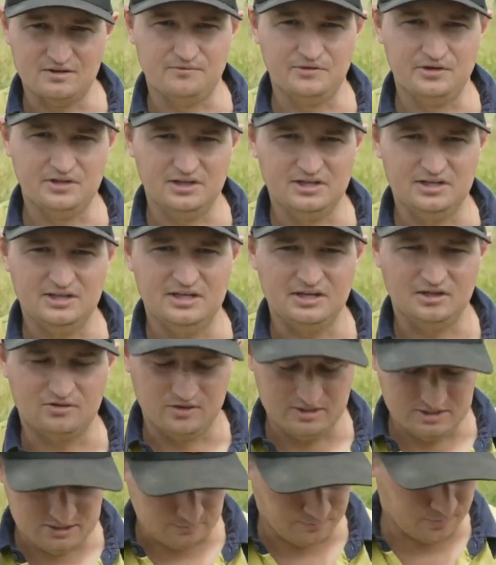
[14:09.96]
to really
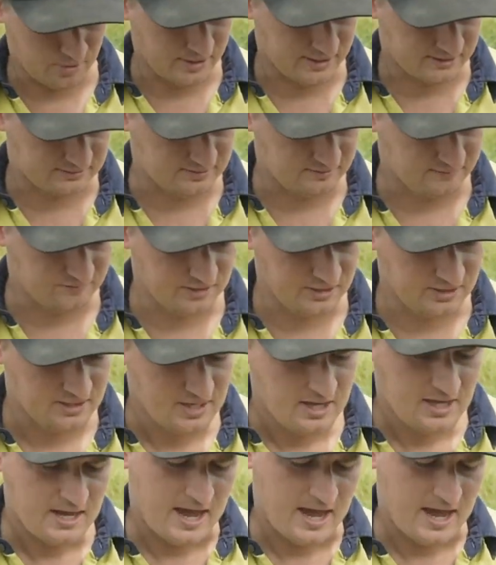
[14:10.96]
increase your productivity,